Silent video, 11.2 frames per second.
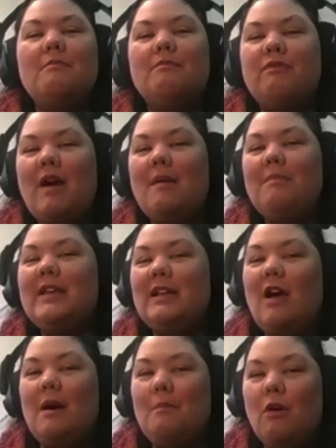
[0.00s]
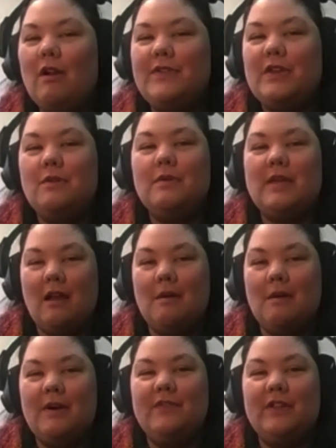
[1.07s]
probably a lot more of you care
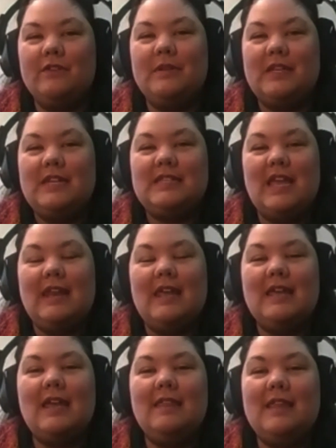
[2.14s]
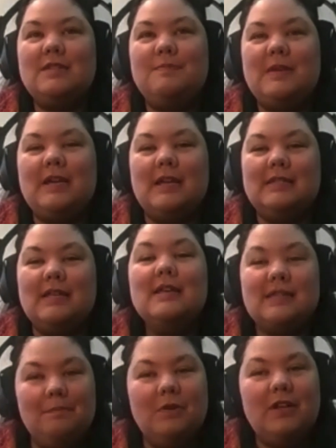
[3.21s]
about vulnerability scanning, and that's because
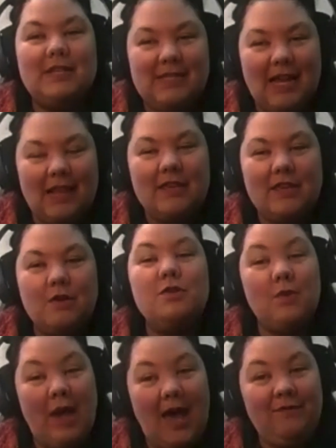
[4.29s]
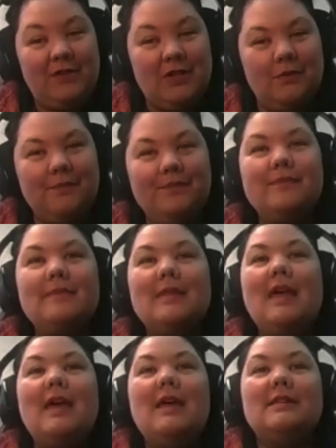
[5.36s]
someone is telling you you have to.
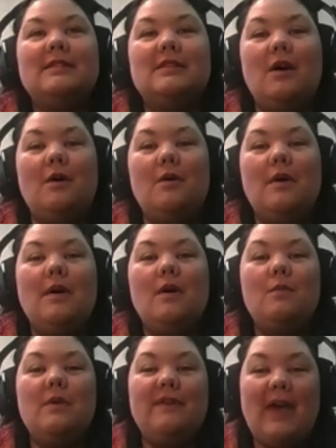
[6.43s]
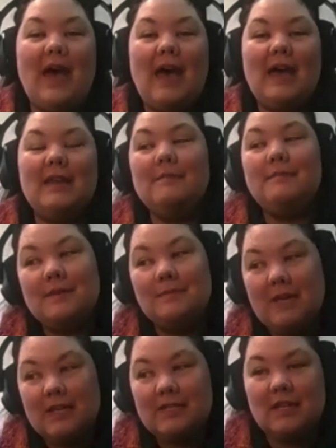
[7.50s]
So we've had some
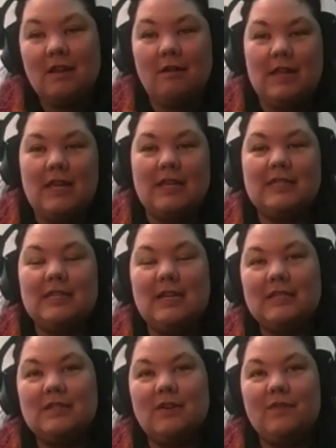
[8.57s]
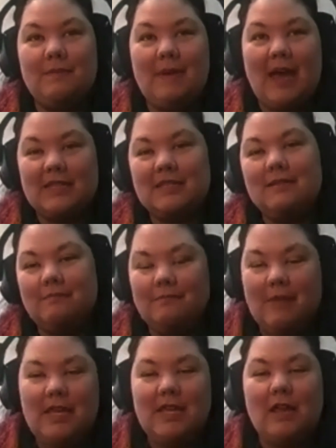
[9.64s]
big security incidents over the past
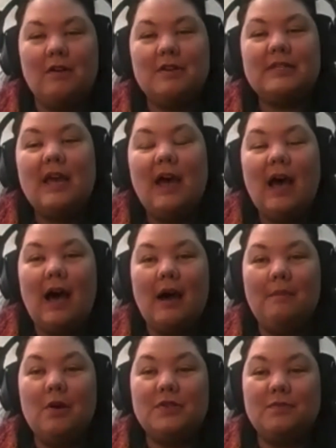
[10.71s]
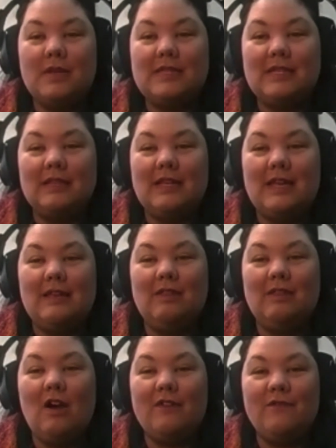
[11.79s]
many years. Most recently,
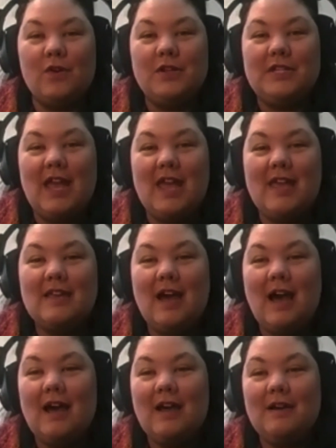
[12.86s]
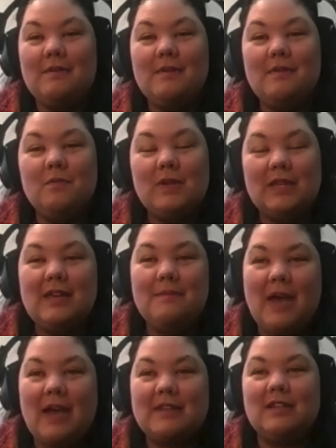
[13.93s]
Log4j really
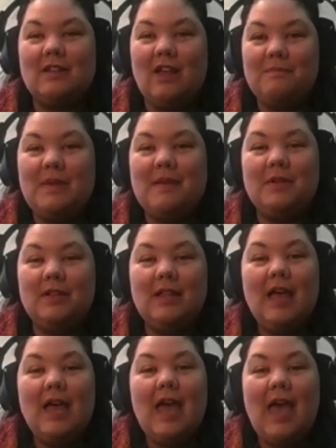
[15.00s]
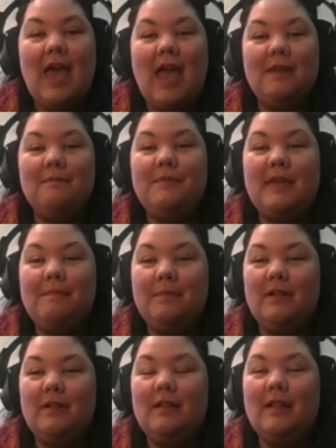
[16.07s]
impacted a lot of people. And people,
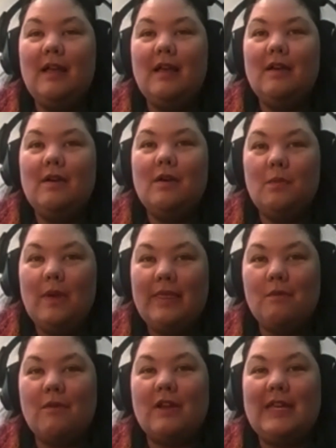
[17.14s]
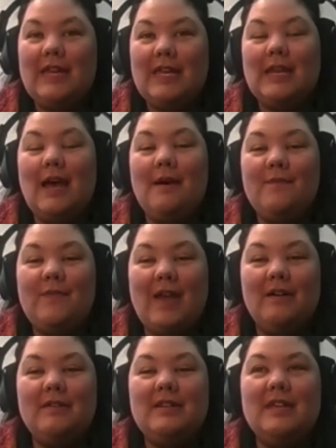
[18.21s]
when they were cleaning it up,
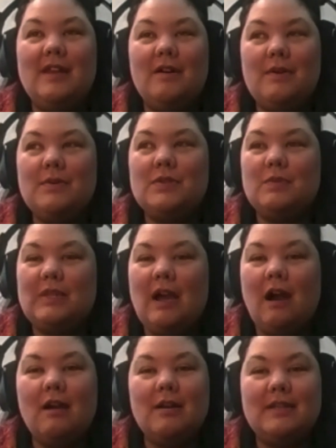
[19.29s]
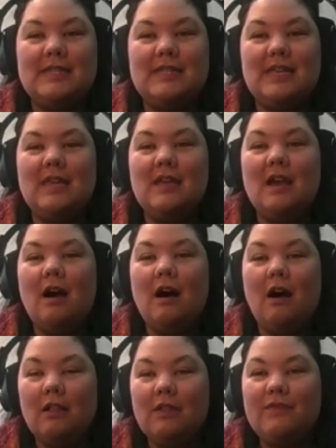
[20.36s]
found, it was really hard to see
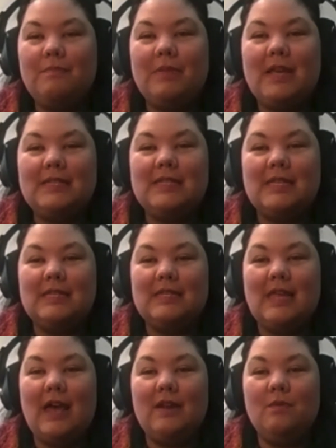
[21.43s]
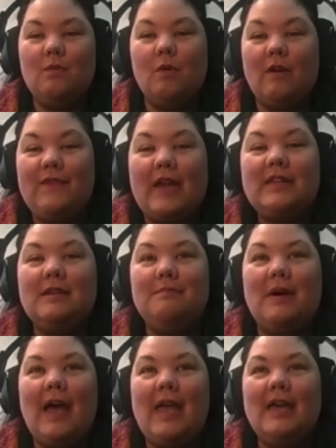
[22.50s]
all of the places that were affected
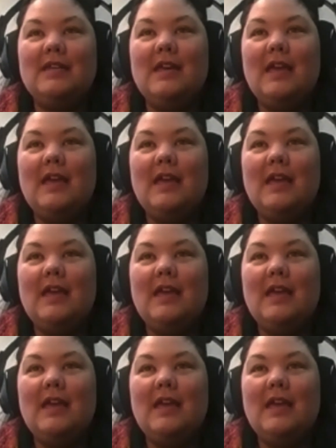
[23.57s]
by it.